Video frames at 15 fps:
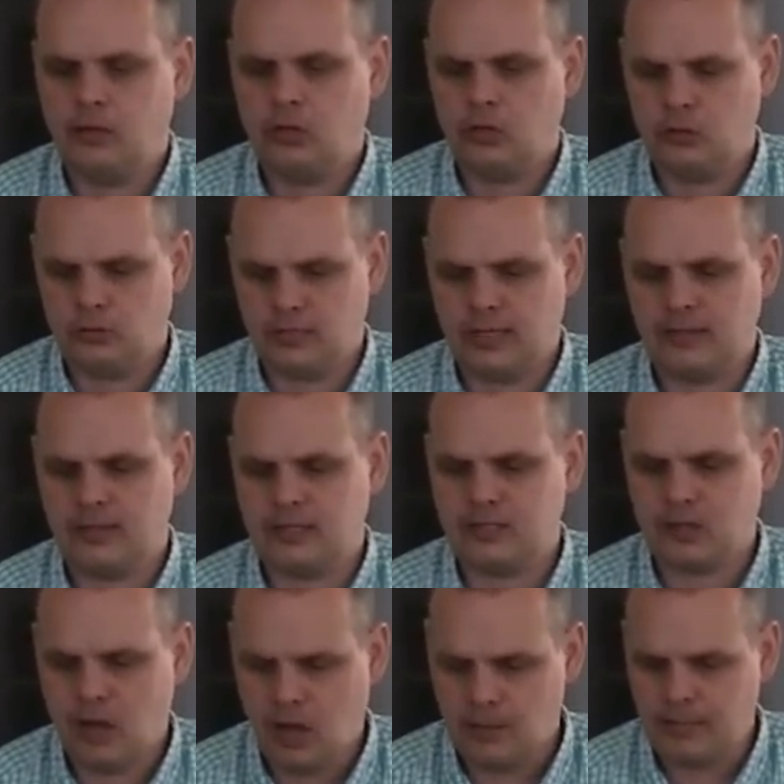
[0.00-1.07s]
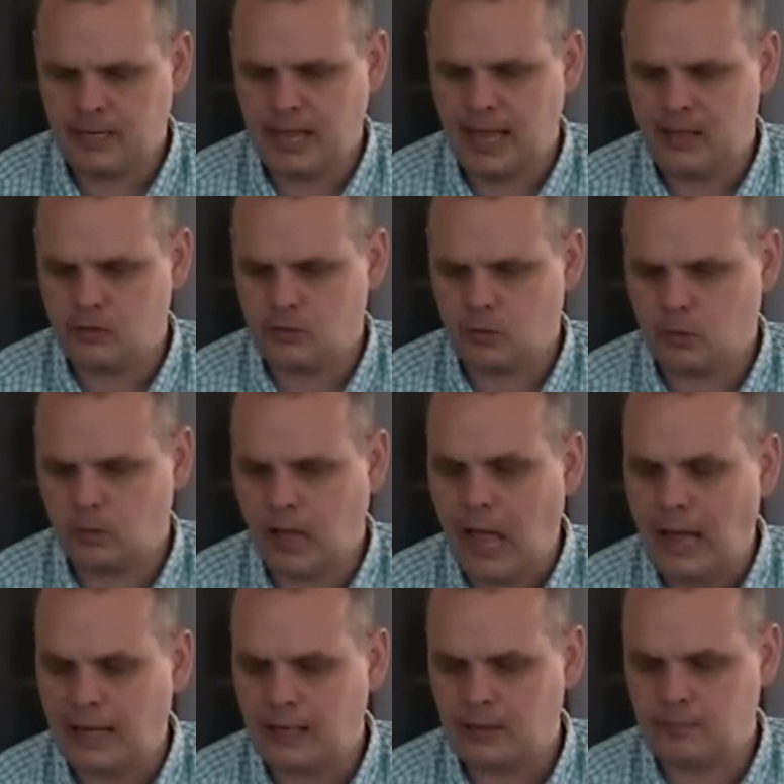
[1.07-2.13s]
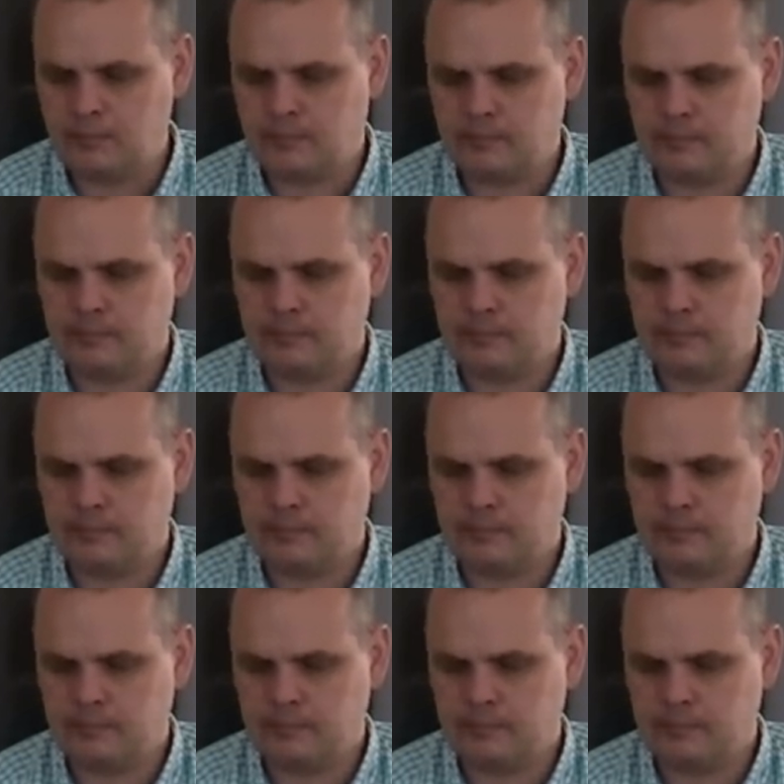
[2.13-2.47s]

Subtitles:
using this common household item,